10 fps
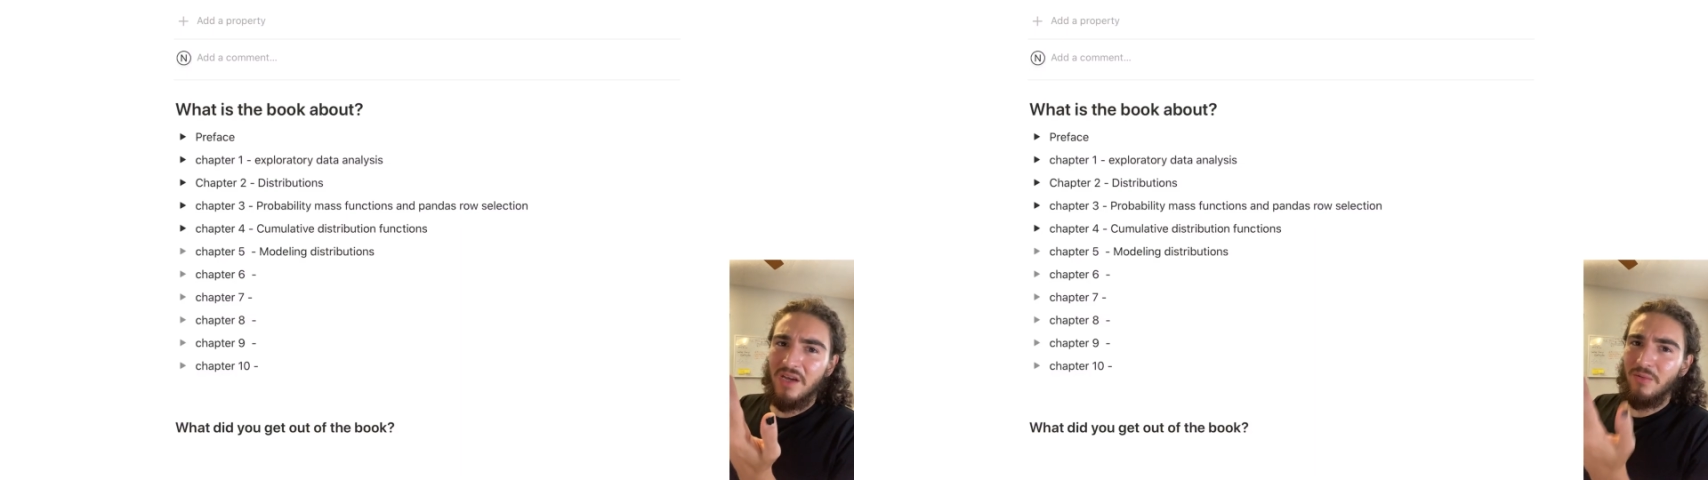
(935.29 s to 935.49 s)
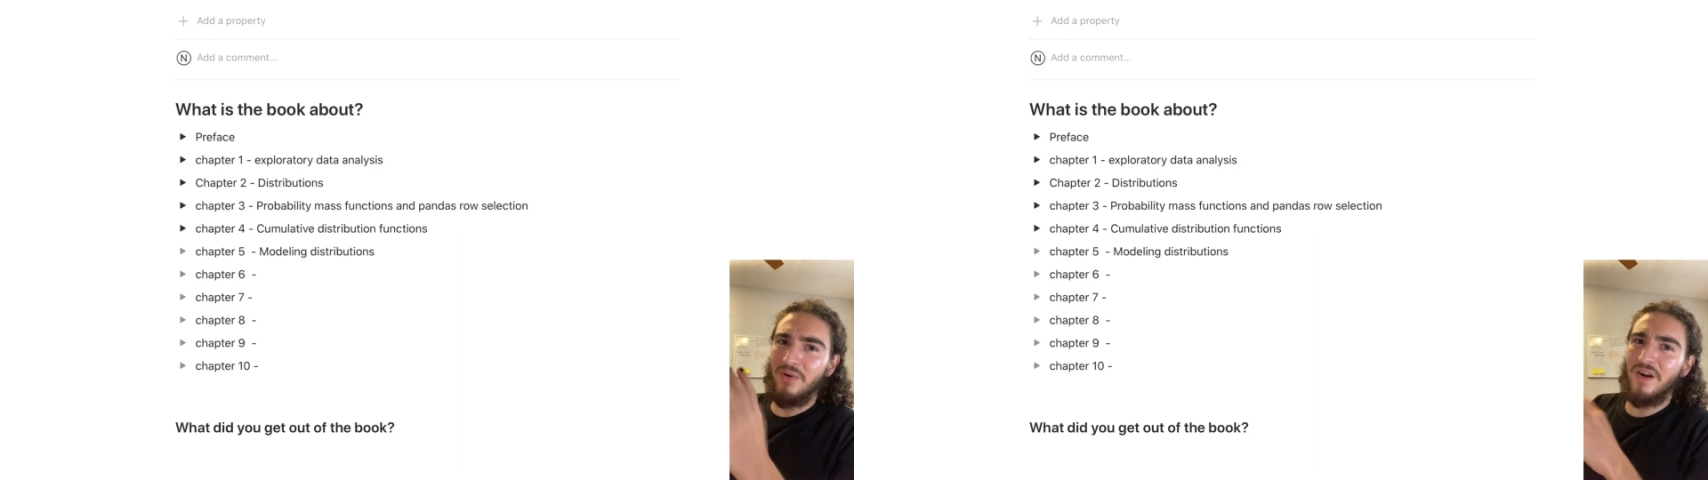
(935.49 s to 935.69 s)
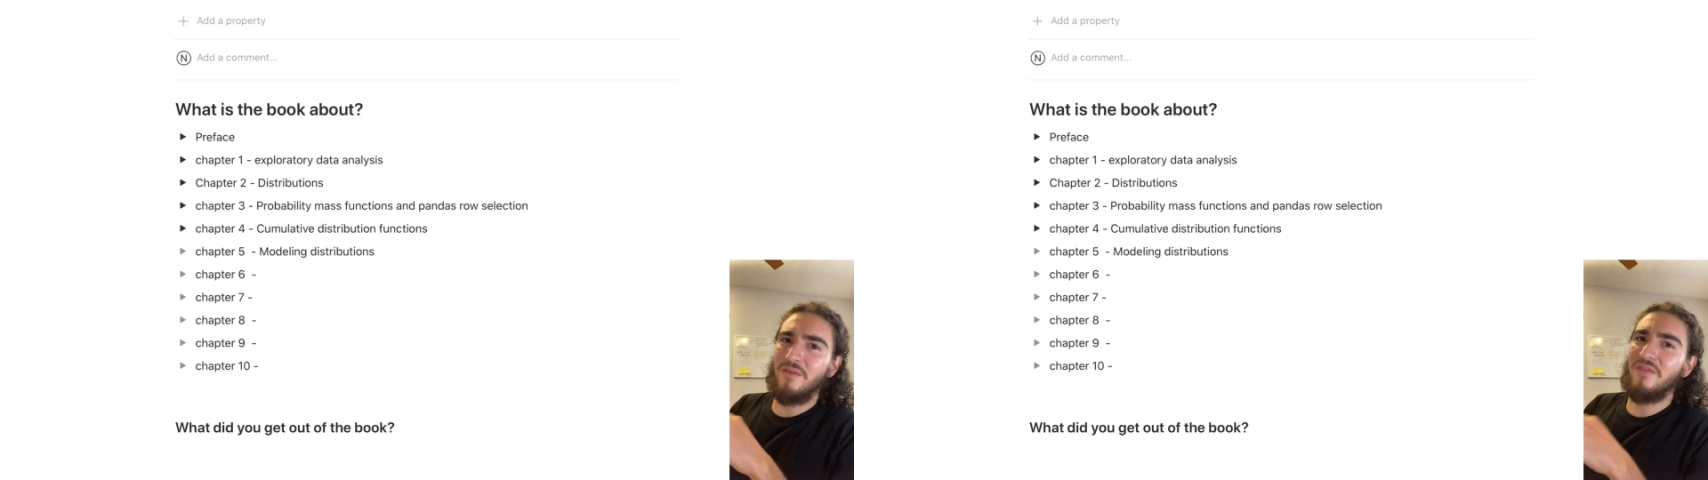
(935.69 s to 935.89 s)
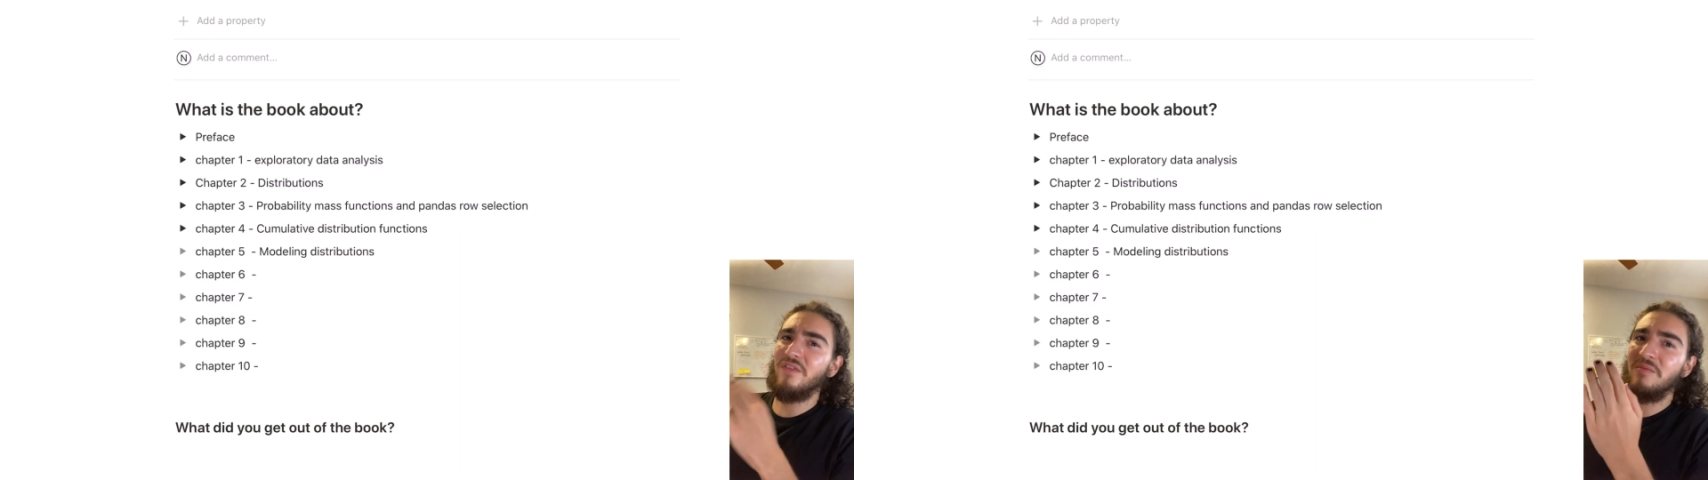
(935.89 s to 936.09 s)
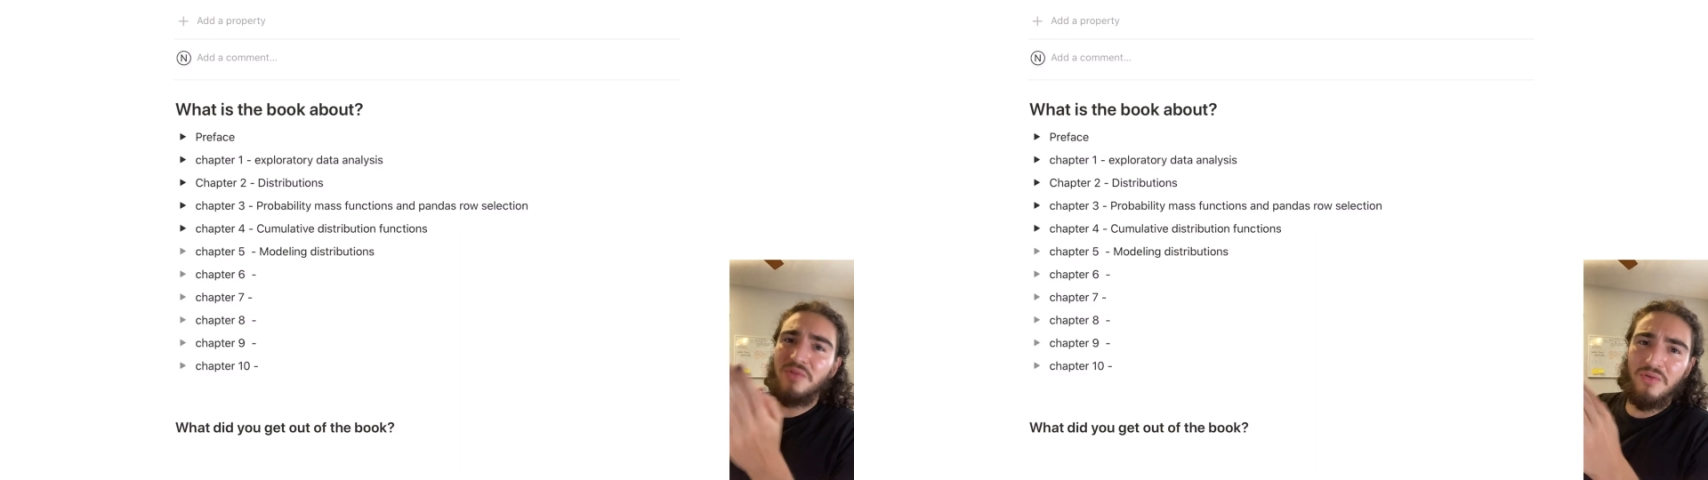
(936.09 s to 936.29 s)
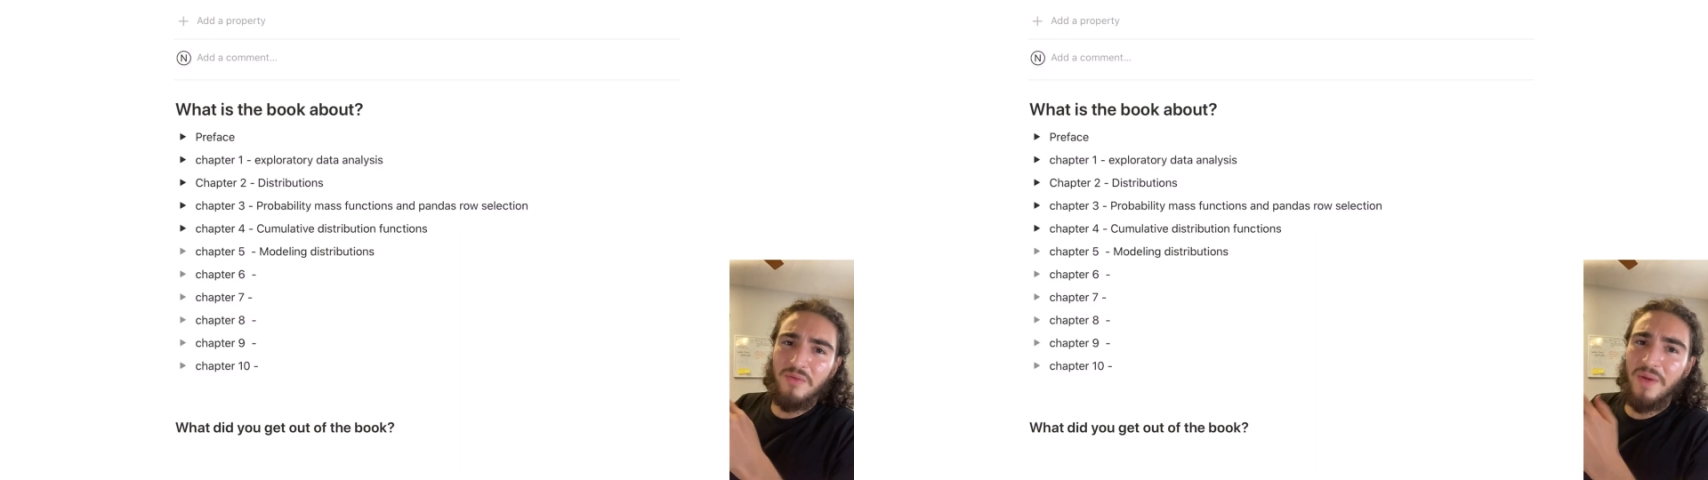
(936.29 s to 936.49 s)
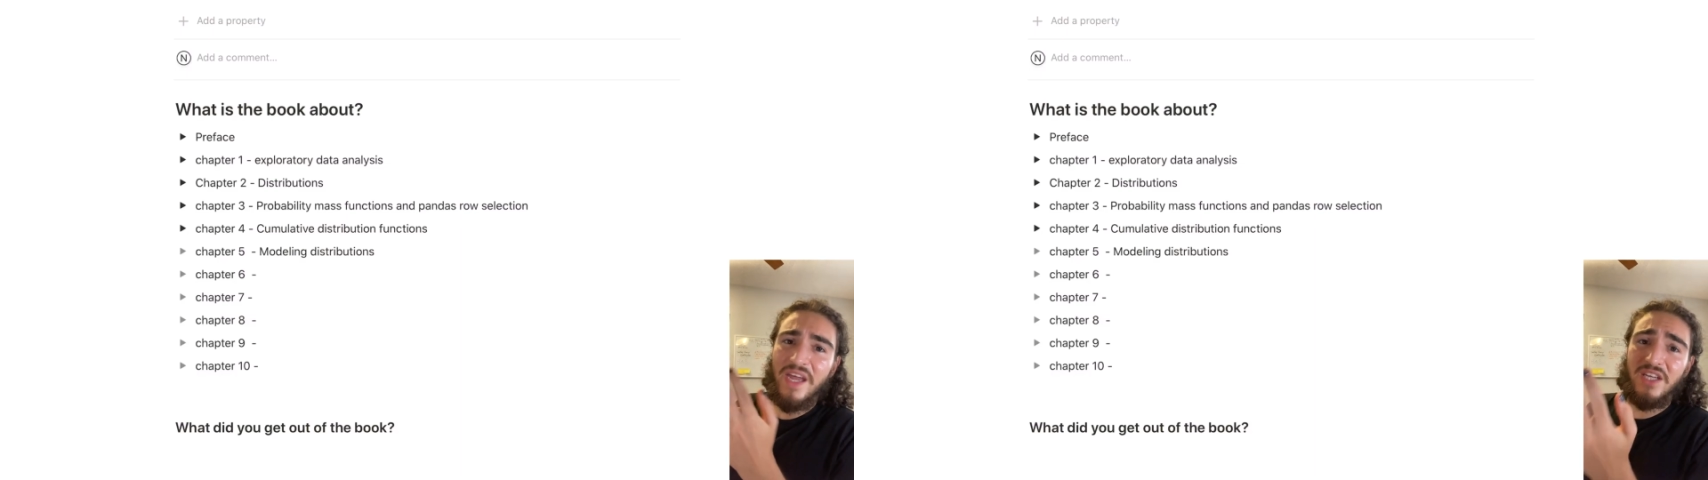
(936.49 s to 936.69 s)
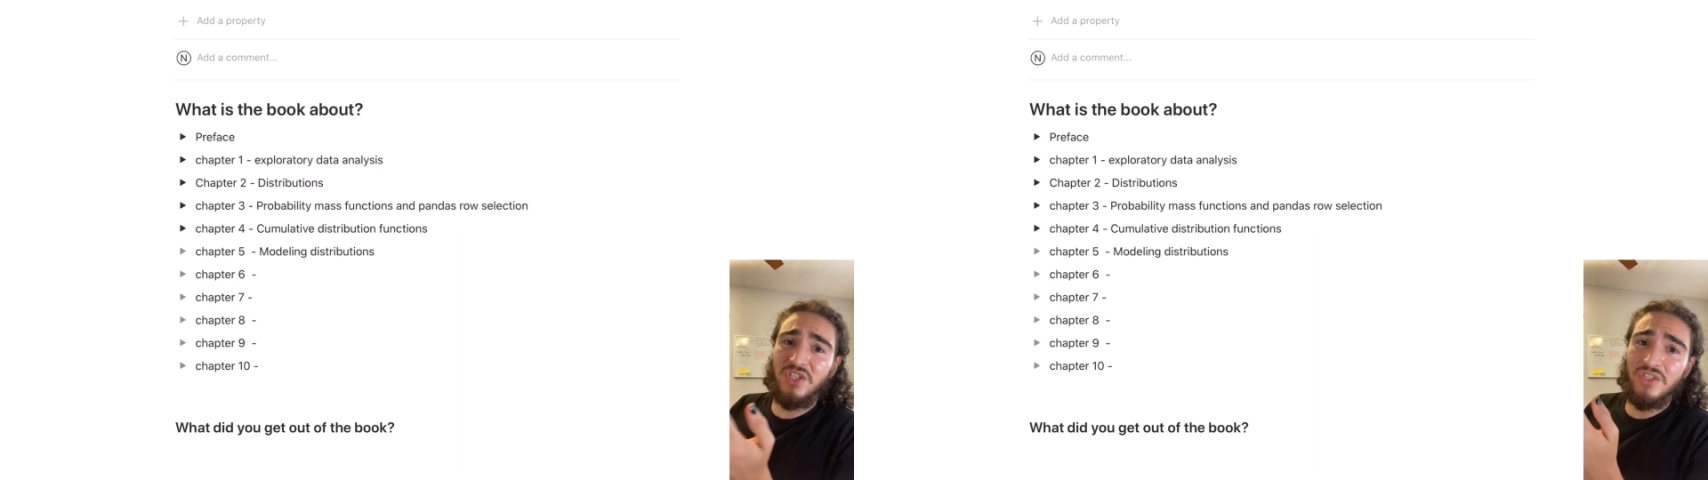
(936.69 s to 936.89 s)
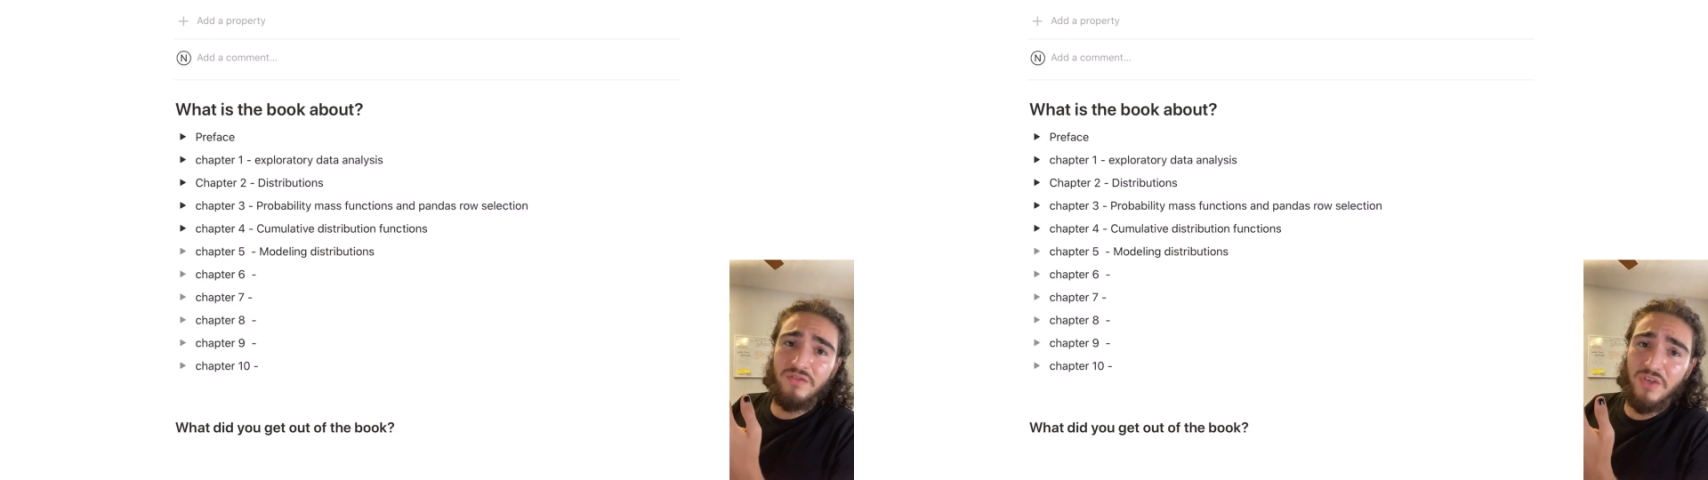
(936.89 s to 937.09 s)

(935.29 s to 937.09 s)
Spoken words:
where I would flip through the pages of